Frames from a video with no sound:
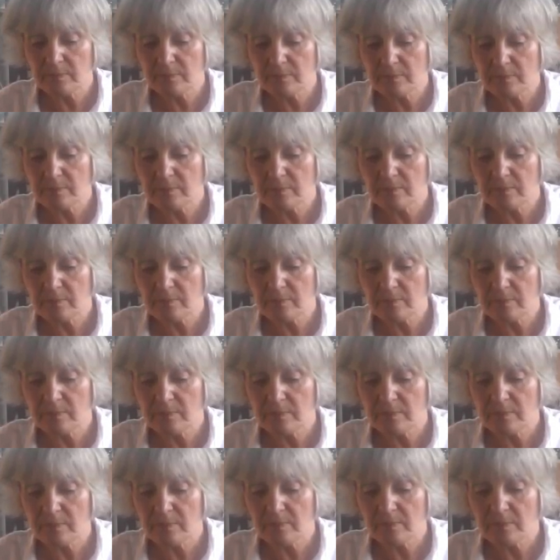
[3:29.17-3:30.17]

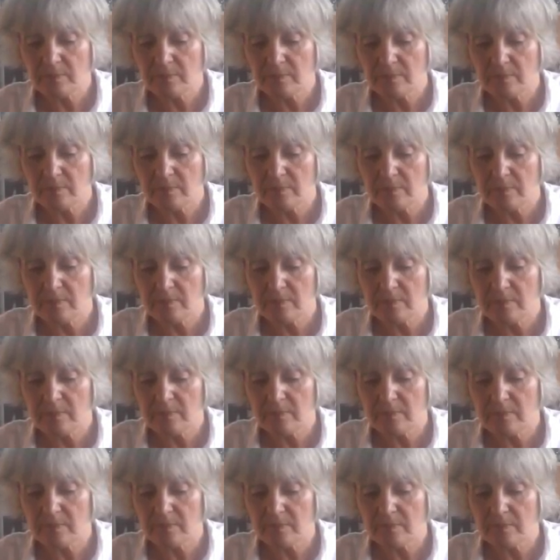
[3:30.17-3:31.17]

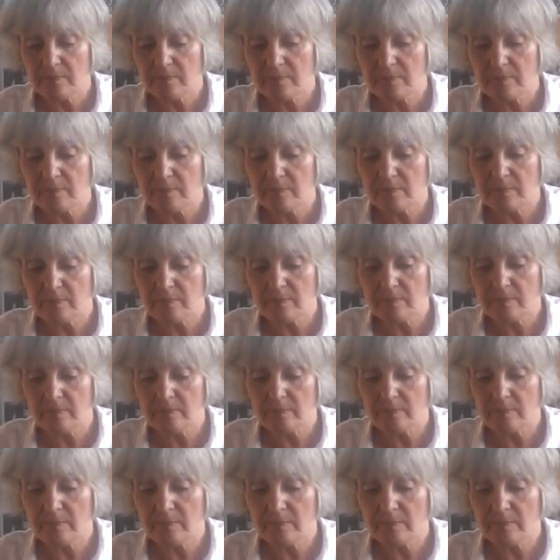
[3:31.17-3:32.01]
(silence)